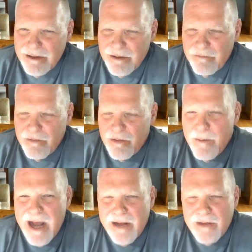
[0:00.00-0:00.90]
for the
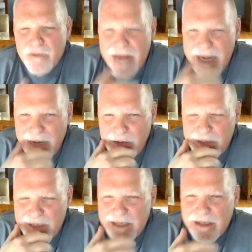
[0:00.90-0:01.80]
modern
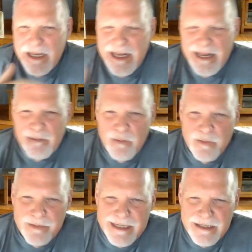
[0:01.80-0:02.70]
area and
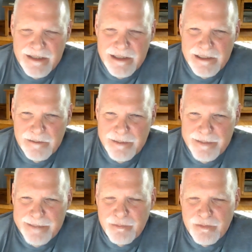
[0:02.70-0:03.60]
with the Indian
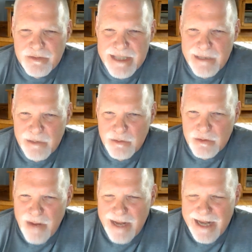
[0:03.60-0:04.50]
peoples they were
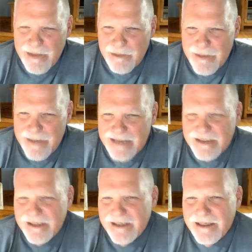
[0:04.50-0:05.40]
trying to
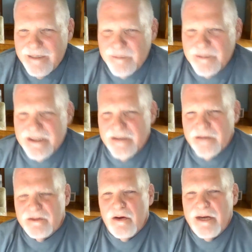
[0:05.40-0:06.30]
base
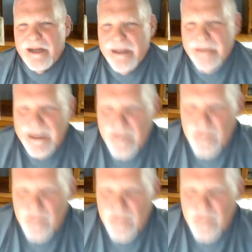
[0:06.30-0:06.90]
themselves on, they knew